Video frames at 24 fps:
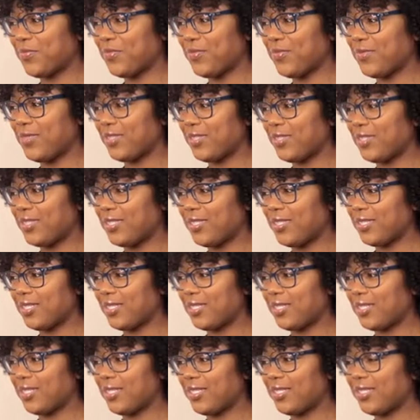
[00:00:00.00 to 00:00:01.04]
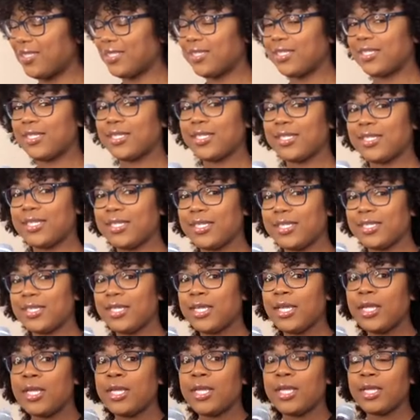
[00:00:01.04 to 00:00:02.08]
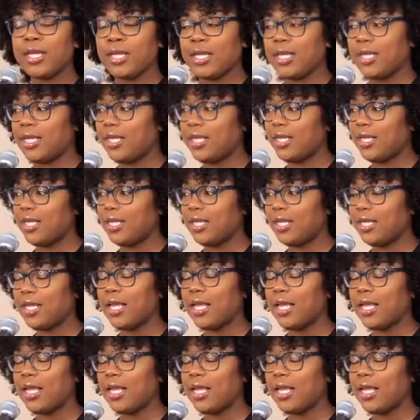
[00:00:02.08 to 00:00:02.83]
No words are spoken by the person on screen.